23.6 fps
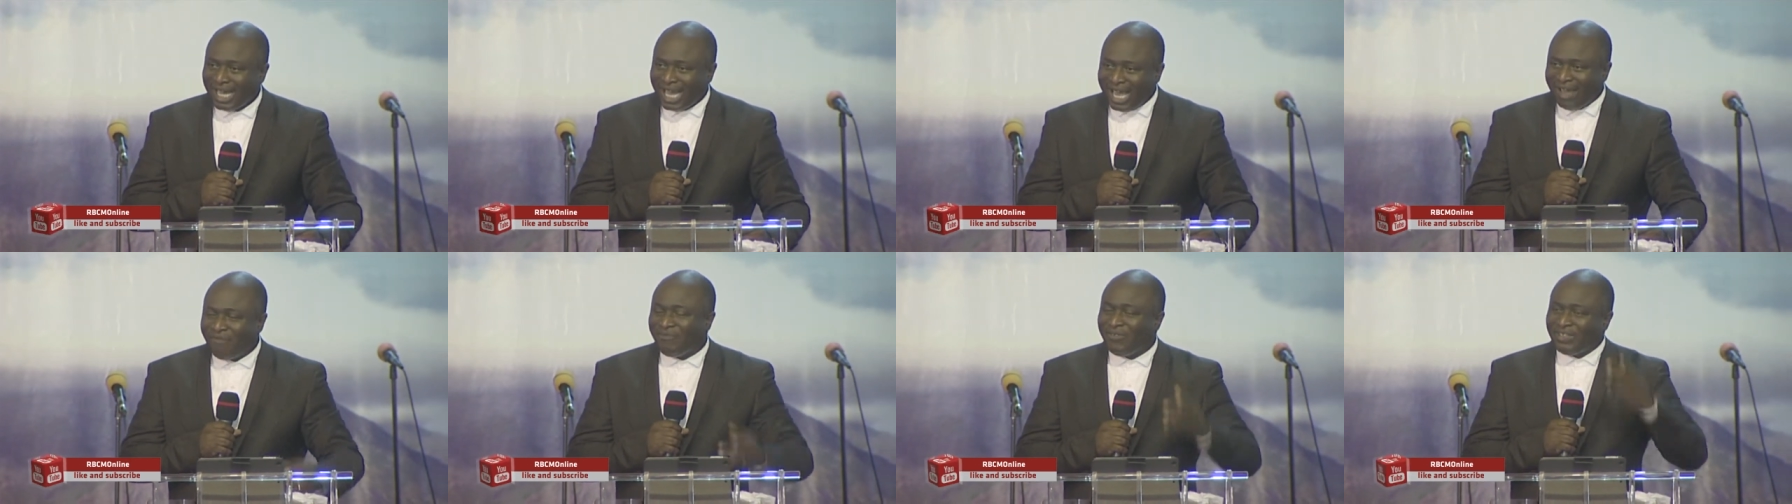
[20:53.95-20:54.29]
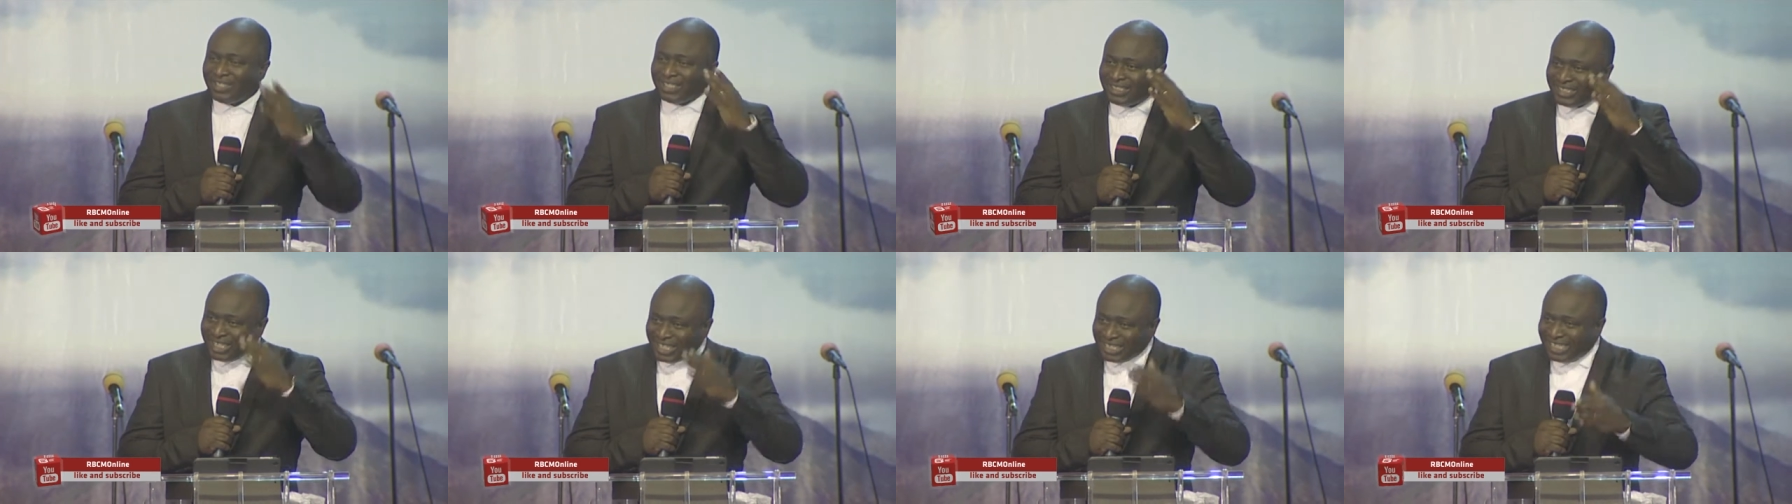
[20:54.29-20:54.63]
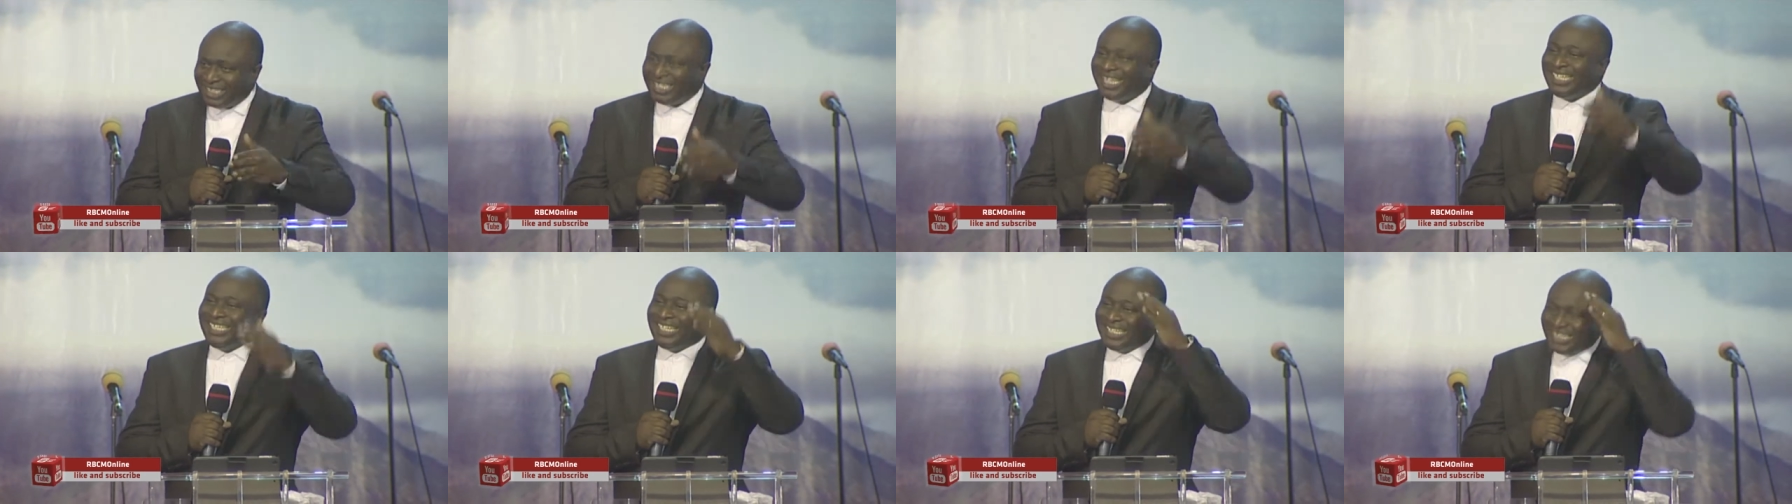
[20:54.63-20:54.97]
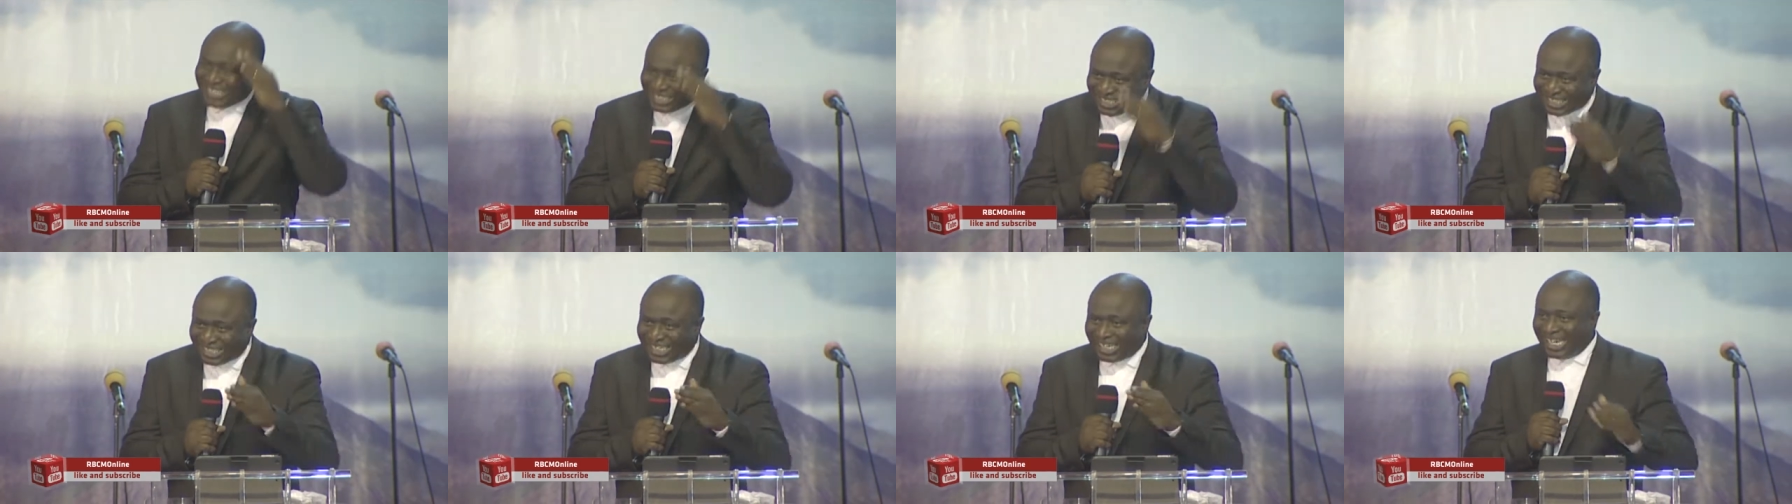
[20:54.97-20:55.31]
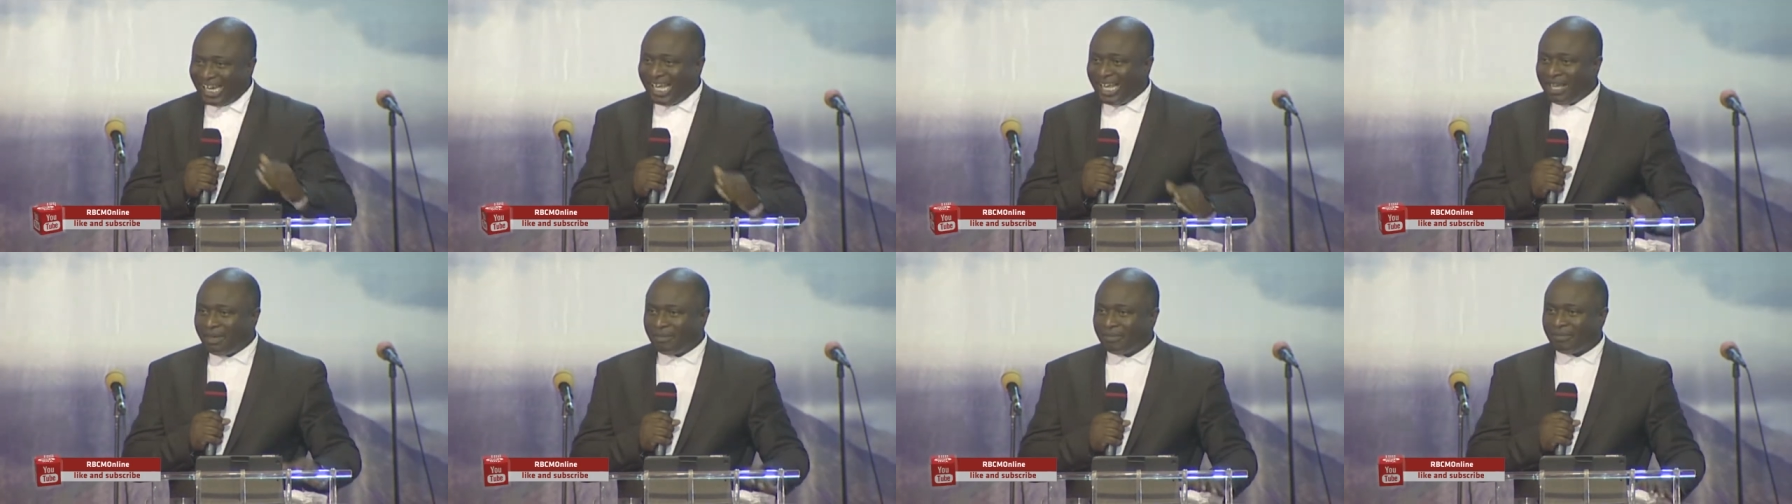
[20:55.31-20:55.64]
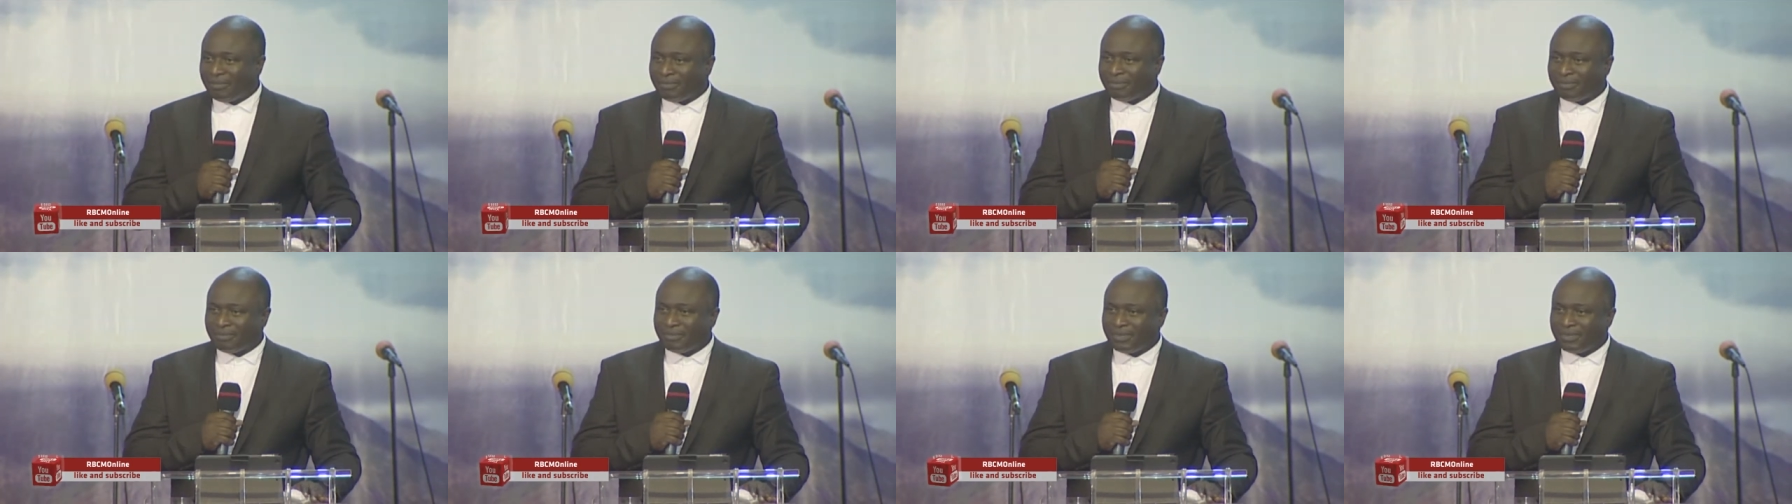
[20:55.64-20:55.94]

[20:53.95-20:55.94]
Everything they did, they did it in the name.